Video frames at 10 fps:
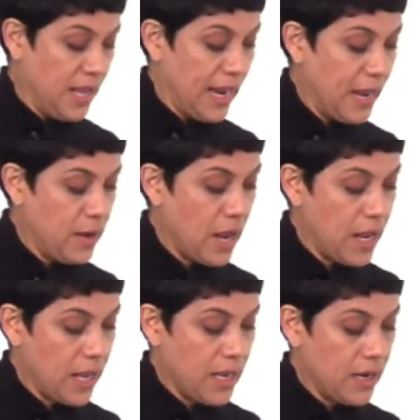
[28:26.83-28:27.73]
And
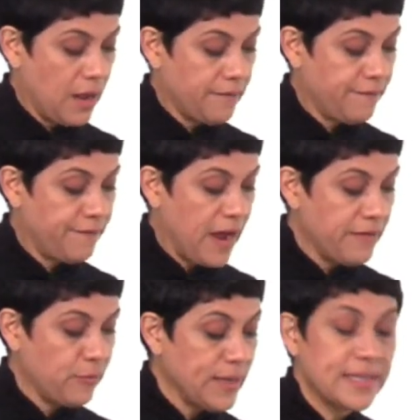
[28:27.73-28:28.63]
in
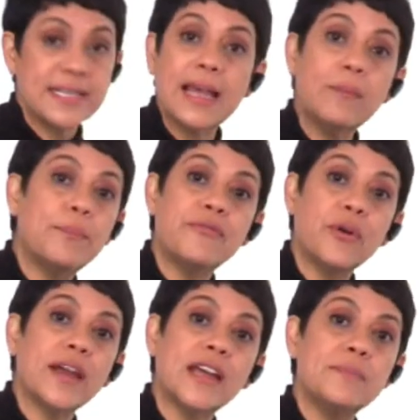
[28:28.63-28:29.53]
5 weeks before
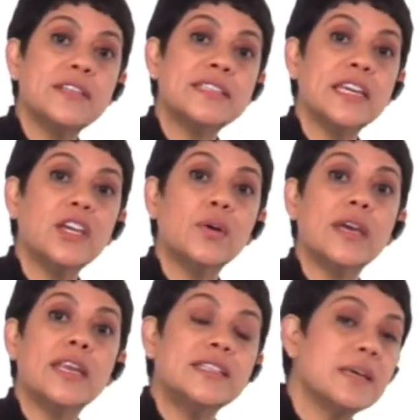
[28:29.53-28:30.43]
I come to see you,
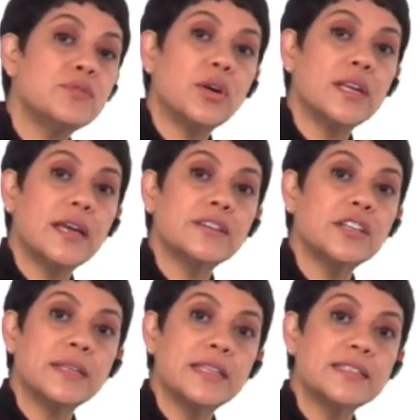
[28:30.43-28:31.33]
it ends up turning out
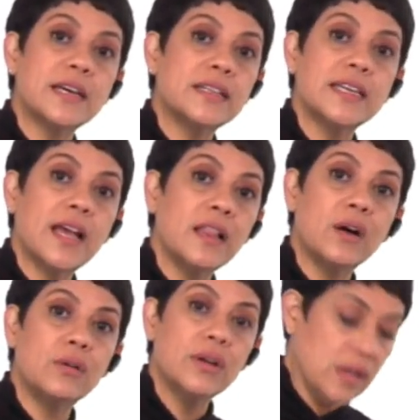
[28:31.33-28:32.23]
to be this ugly yellow.